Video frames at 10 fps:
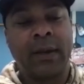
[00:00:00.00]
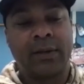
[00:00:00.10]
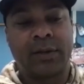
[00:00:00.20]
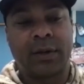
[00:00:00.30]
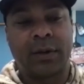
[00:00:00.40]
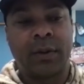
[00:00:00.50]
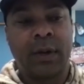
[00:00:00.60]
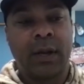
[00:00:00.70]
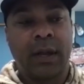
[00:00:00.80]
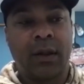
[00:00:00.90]
So,
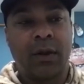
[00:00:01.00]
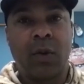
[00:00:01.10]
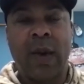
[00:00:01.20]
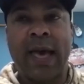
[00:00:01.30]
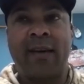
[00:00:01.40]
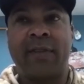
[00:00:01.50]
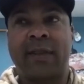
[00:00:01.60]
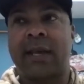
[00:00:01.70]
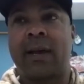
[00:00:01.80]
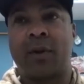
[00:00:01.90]
you have the
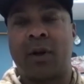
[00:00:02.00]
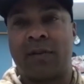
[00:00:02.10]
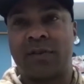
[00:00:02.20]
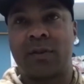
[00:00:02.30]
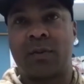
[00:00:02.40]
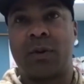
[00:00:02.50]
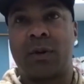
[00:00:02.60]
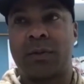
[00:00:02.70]
Top Golfs of the world,